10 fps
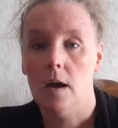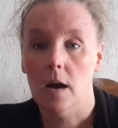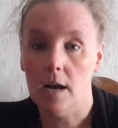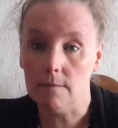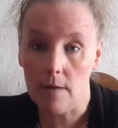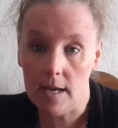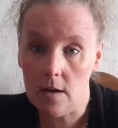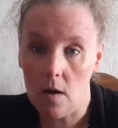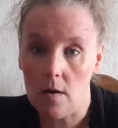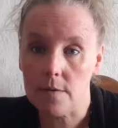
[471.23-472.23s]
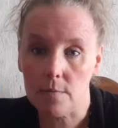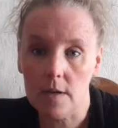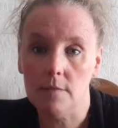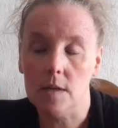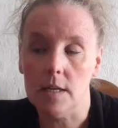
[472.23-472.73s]
I've read all three
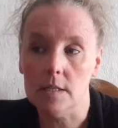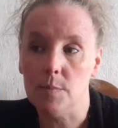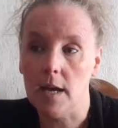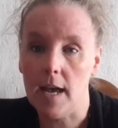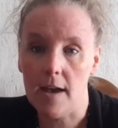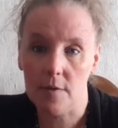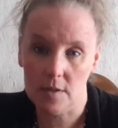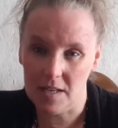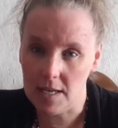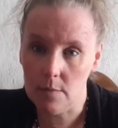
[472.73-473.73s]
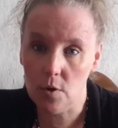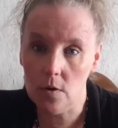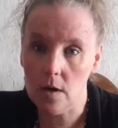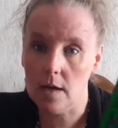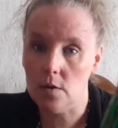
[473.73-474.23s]
of these, but I have it in
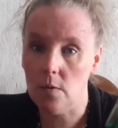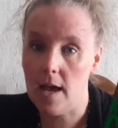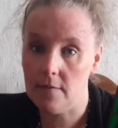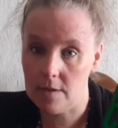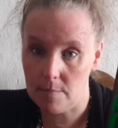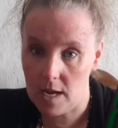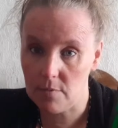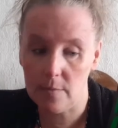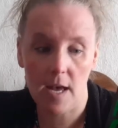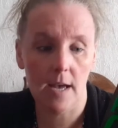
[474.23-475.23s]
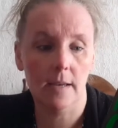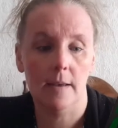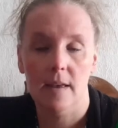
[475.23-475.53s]
ebook. I don't have it in paperback.